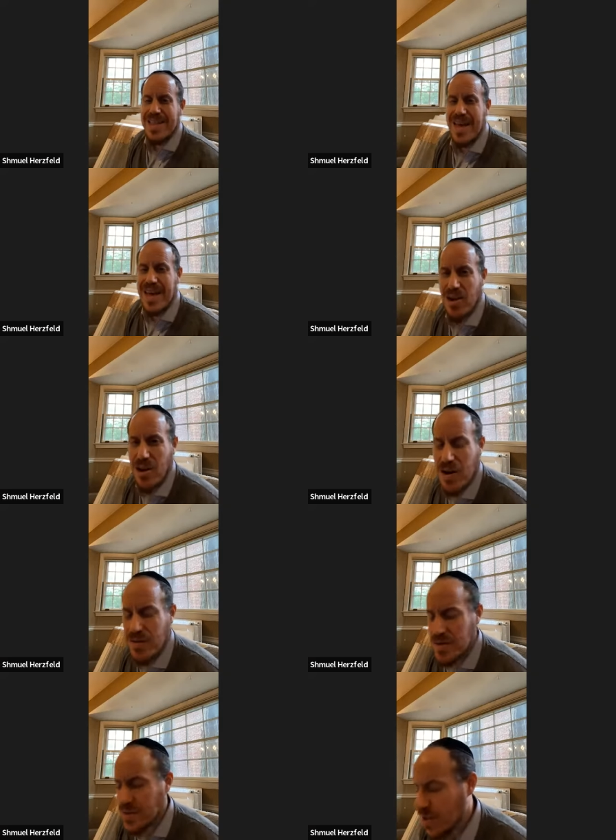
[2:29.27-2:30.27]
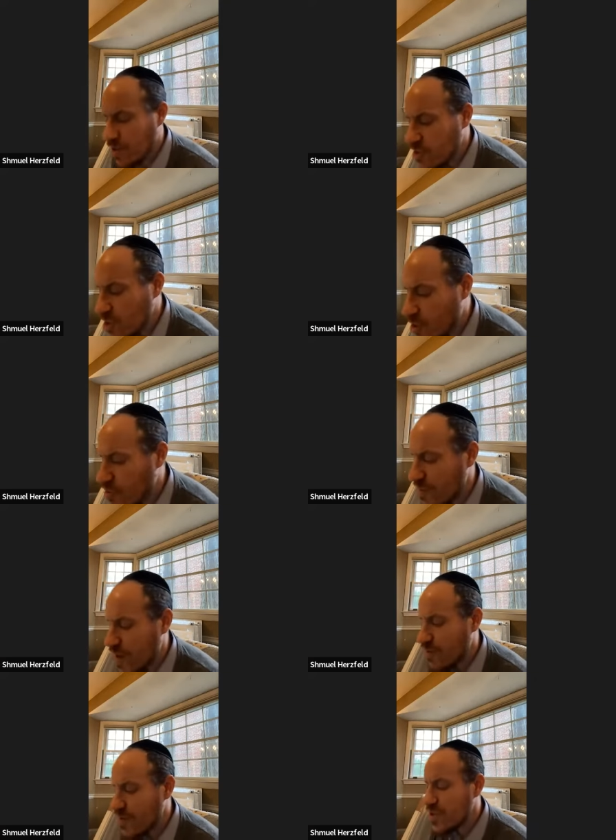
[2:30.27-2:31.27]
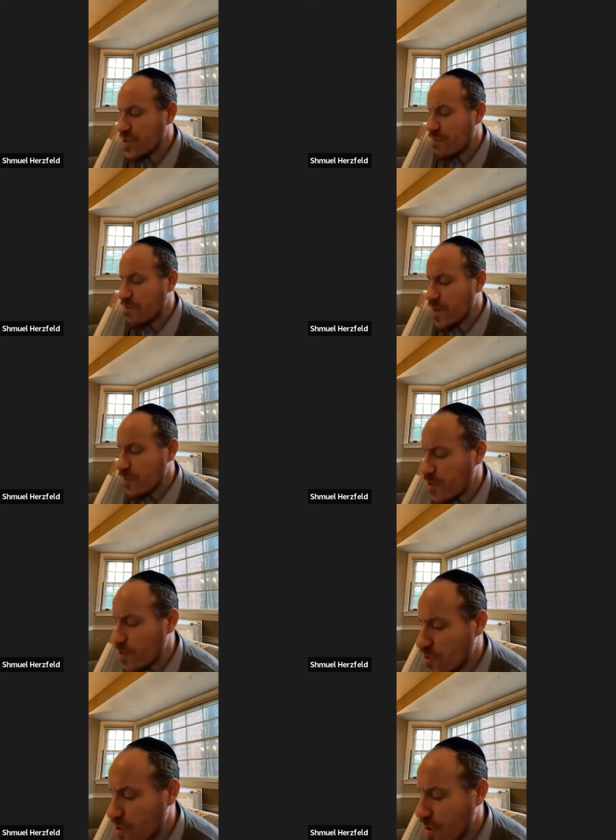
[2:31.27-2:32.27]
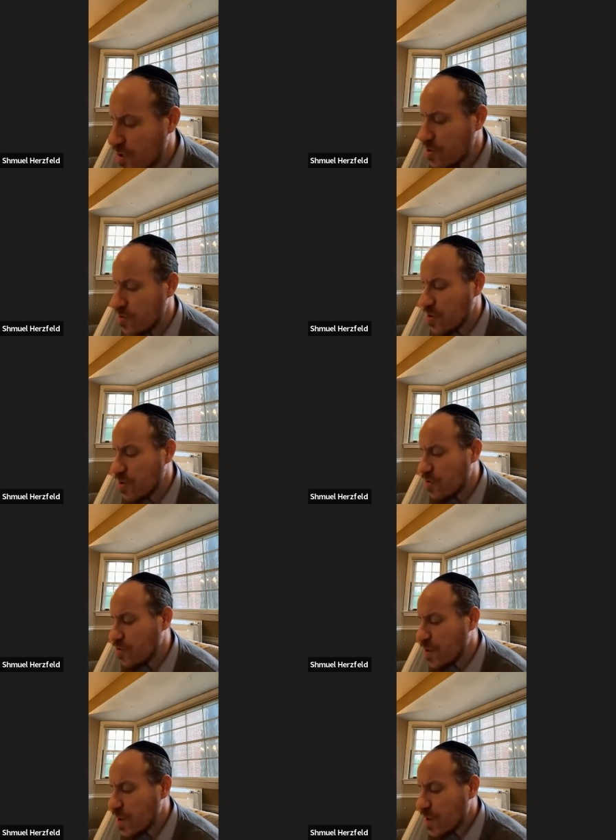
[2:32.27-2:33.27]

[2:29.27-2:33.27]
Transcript: that harvesting of the Omer, which is a biblical law to do,